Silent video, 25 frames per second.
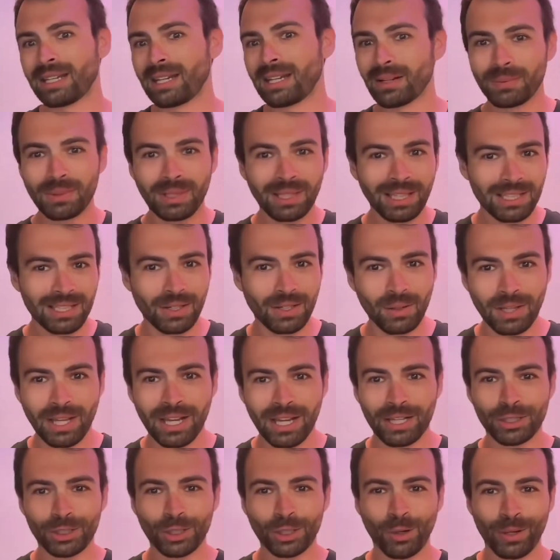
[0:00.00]
And I really don't
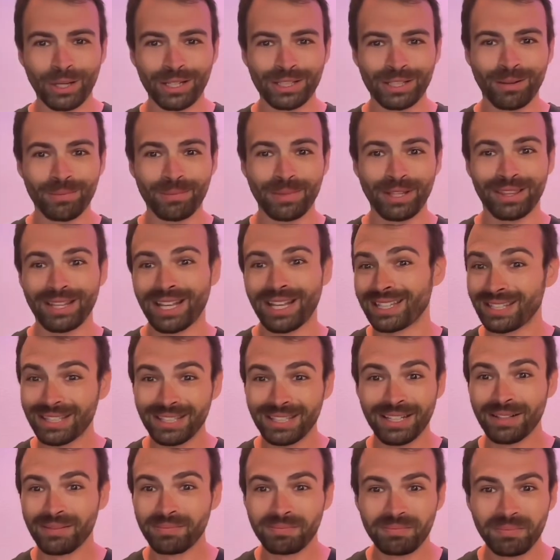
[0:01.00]
like showing something
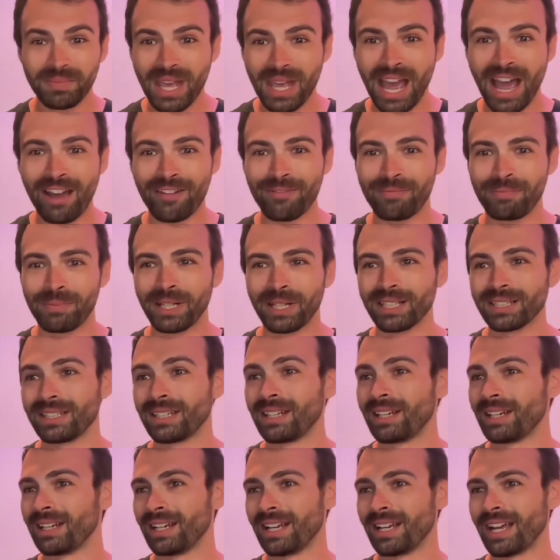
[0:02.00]
that's half built.
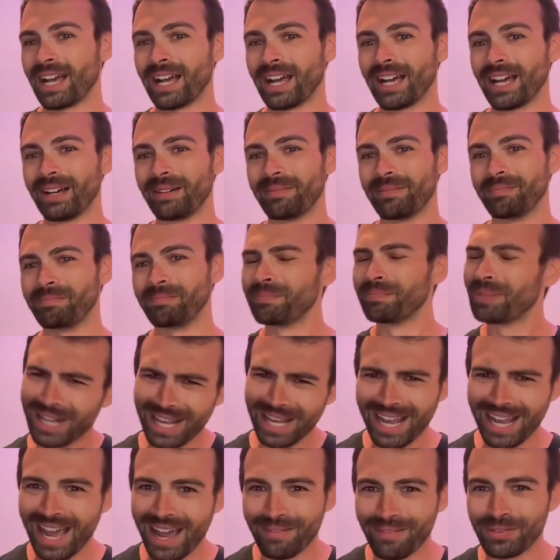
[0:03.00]
But
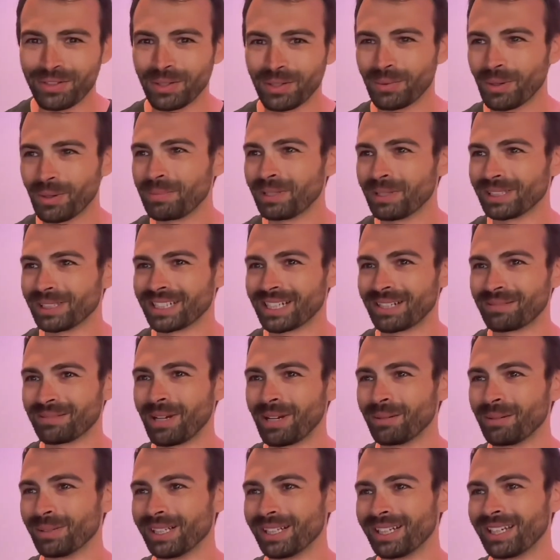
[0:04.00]
I have to. We're building in
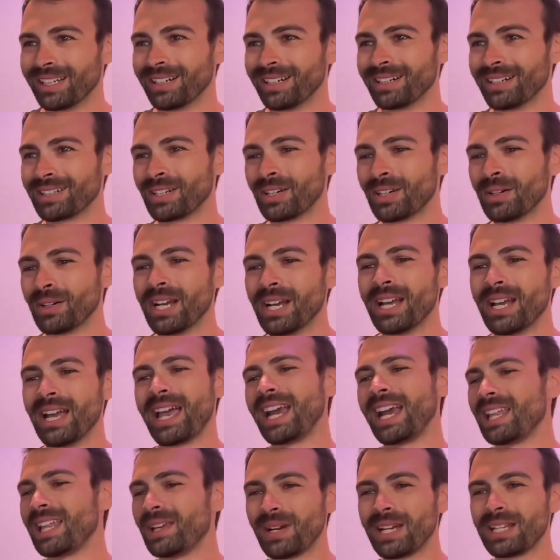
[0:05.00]
public here. So
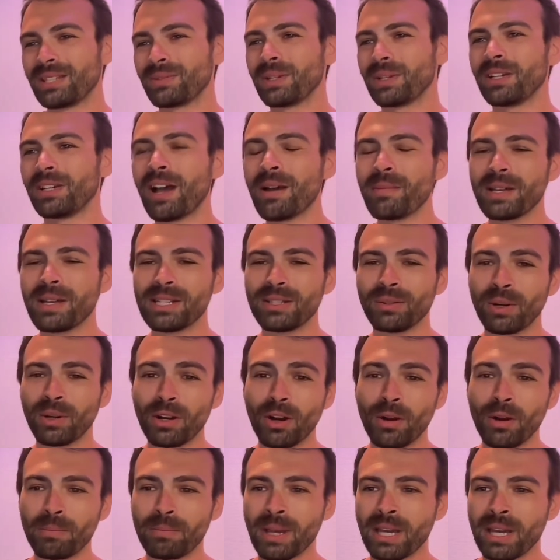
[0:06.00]
anyways, we come into our
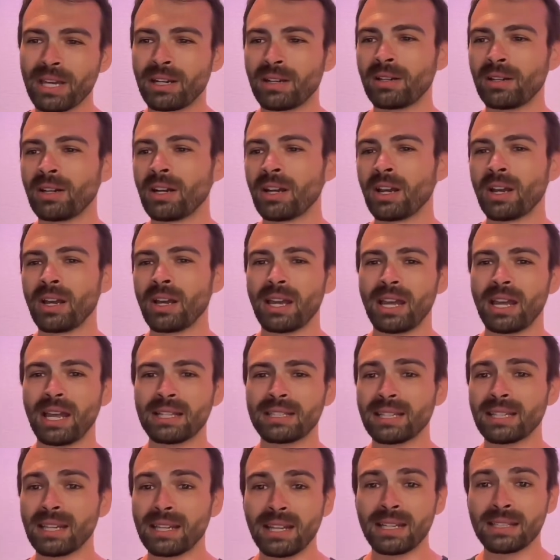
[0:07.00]
home banner.
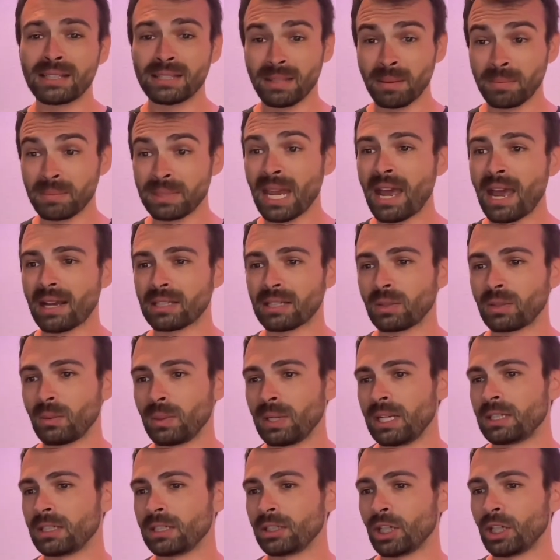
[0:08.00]
It's some text. So
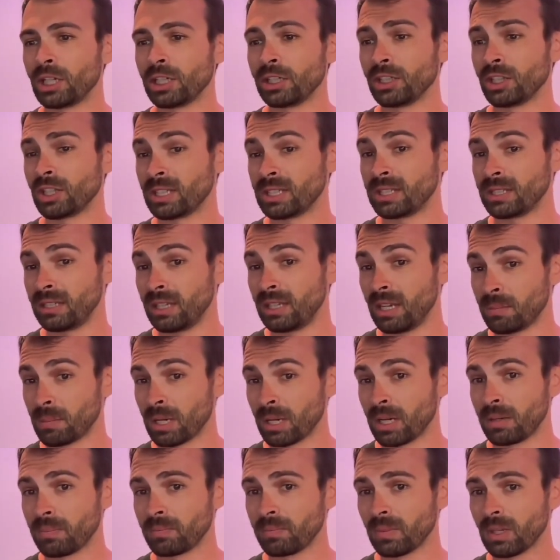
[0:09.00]
we need to change the
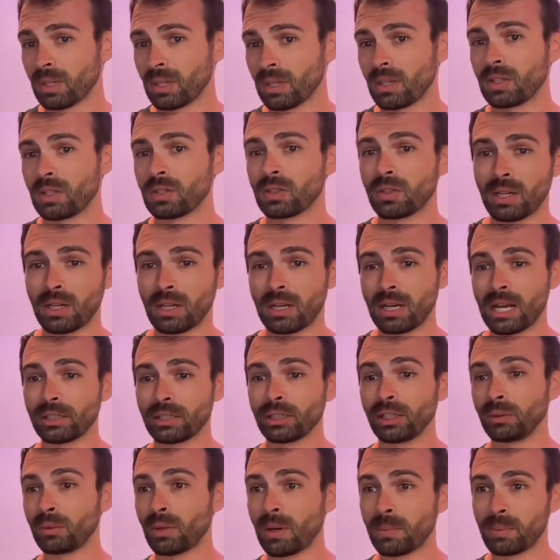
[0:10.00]
schema so that it
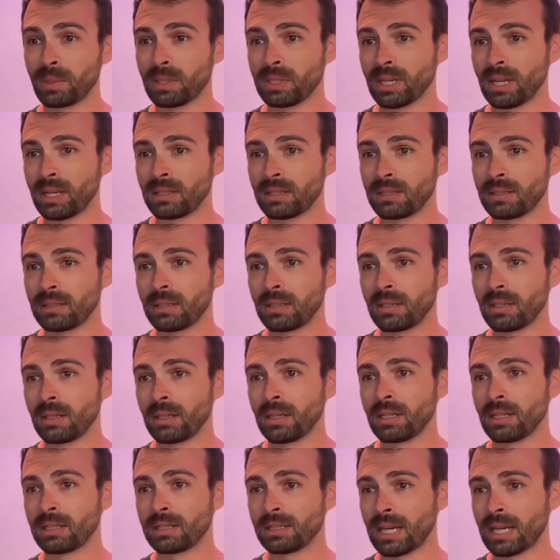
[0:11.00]
actually represents
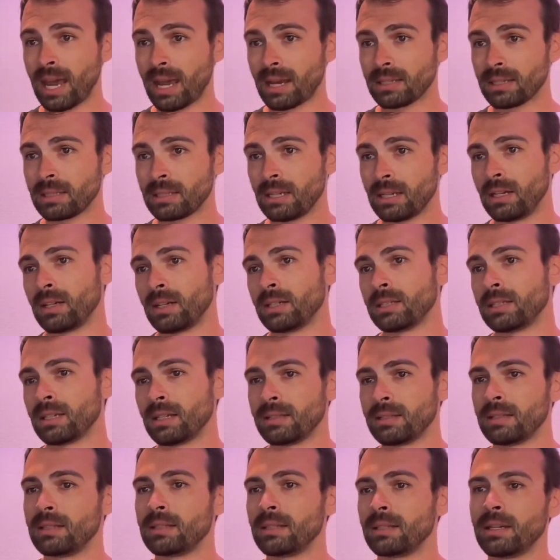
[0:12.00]
text. Here it
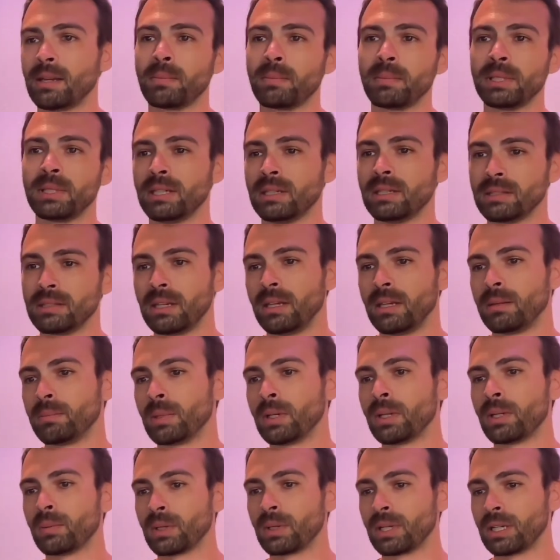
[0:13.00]
says it's an empty
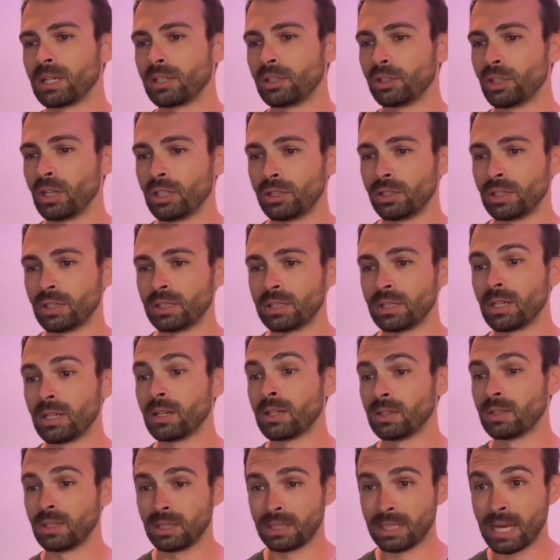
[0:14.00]
schema. We're going to change it
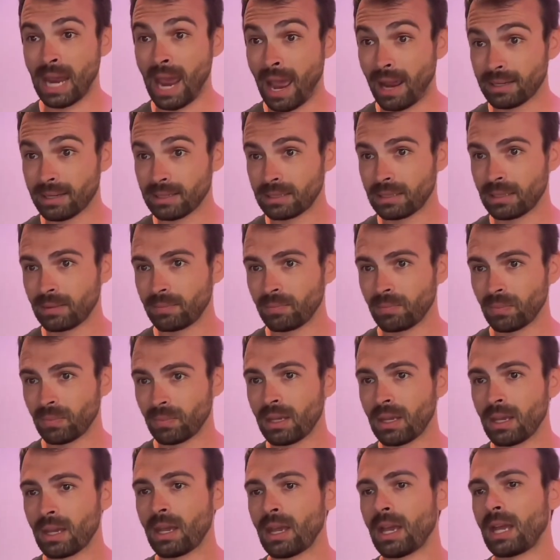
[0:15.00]
to text.
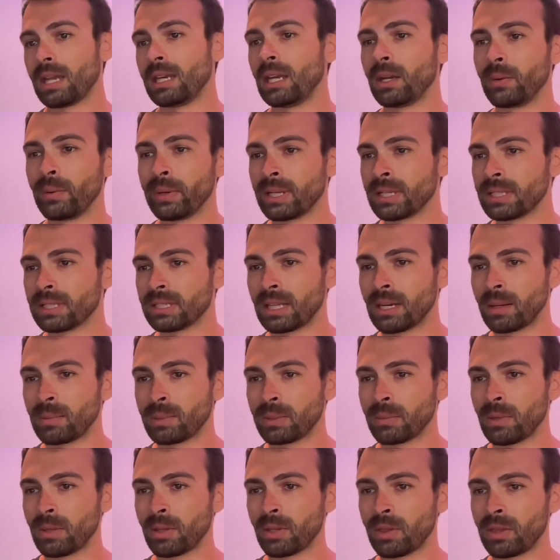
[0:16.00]
And here we can set up some
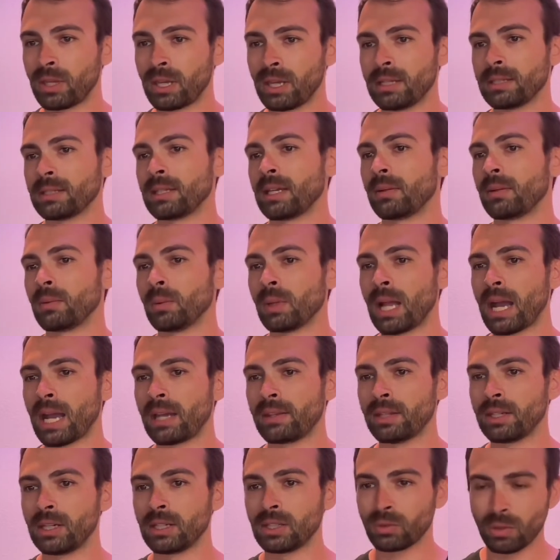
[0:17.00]
other things, like we'll add the
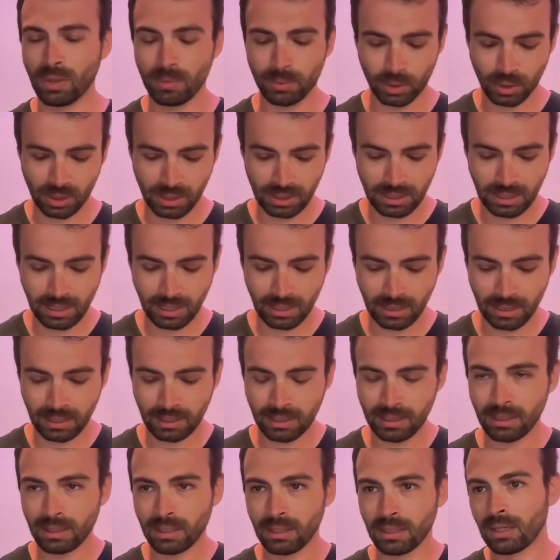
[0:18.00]
description saying like
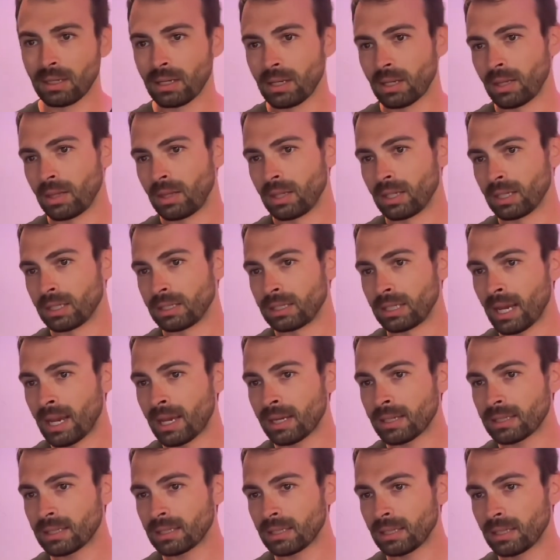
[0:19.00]
the
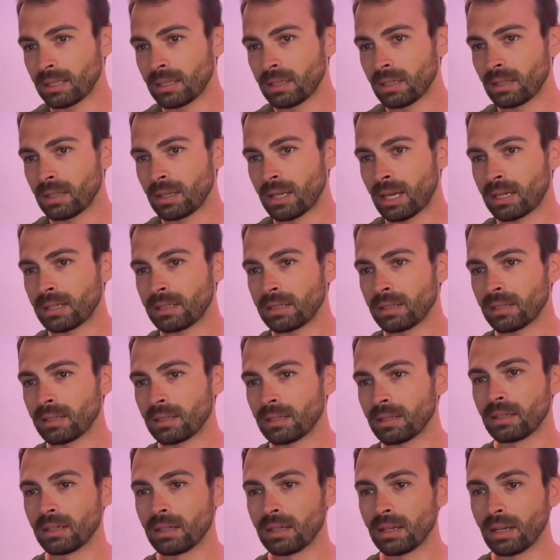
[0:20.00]
text that
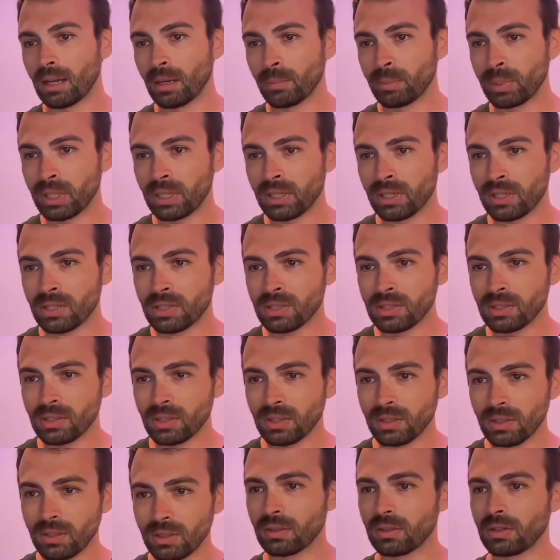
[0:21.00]
appears
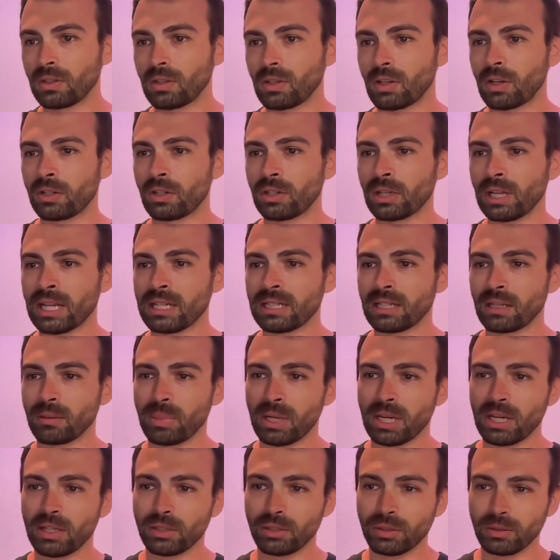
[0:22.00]
on our landing
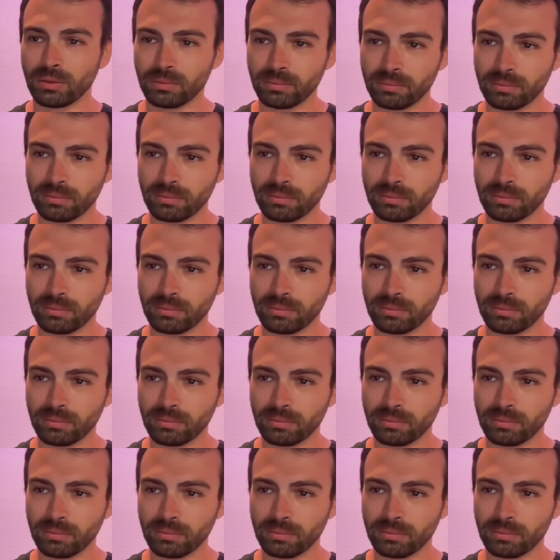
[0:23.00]
page.